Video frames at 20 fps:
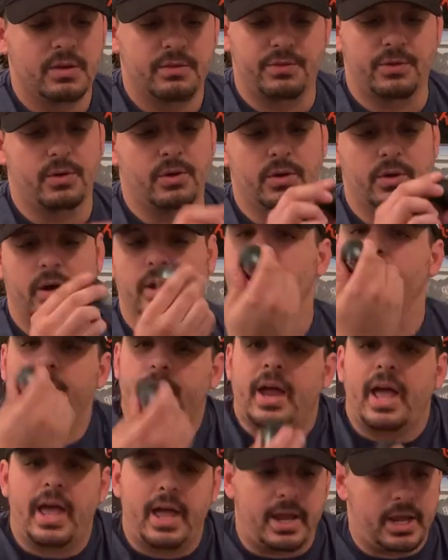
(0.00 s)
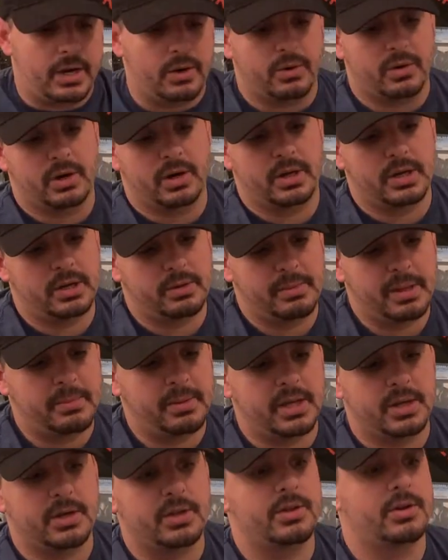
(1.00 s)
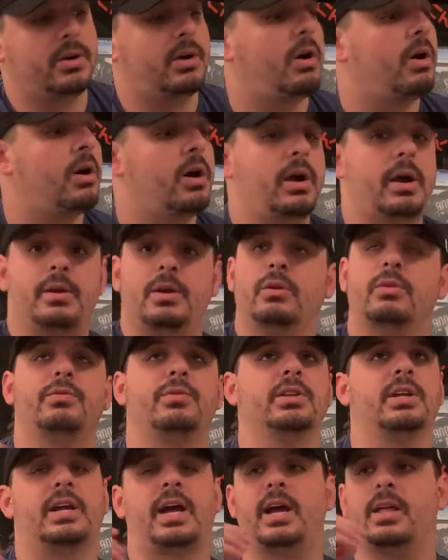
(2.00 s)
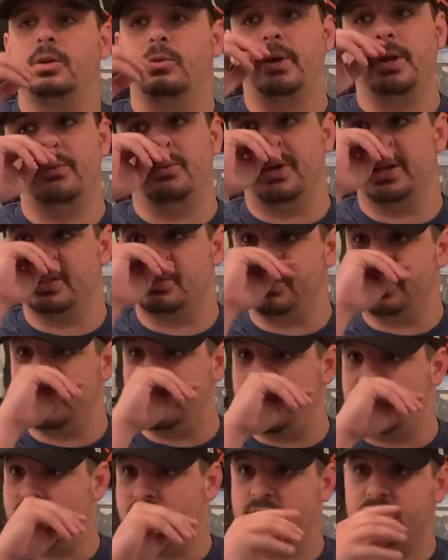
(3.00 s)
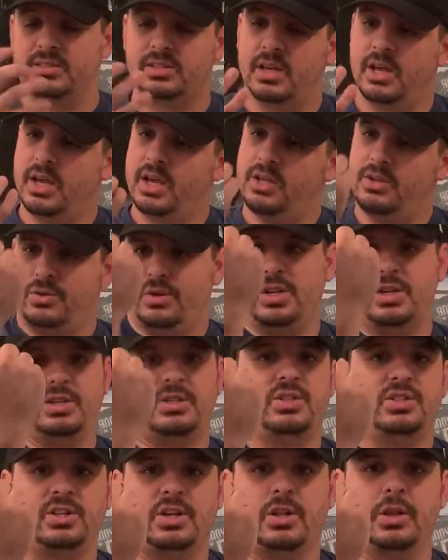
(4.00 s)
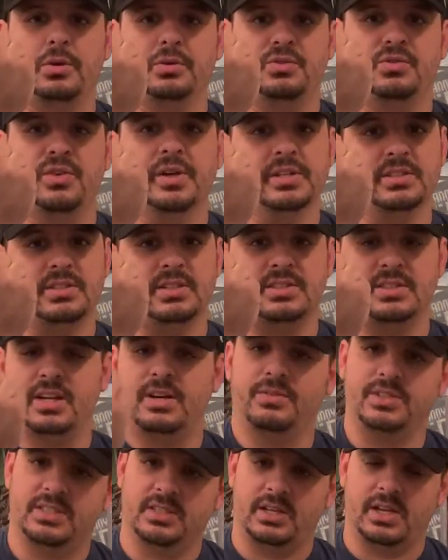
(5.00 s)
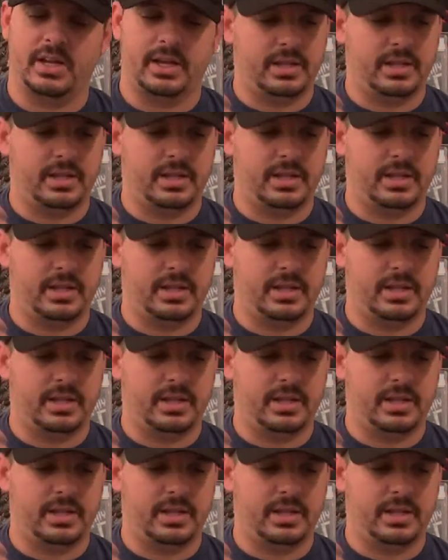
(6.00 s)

for another head, or maybe another. I know for the Kylo Ren one, it's ridiculous. You get just a closed fist instead of his,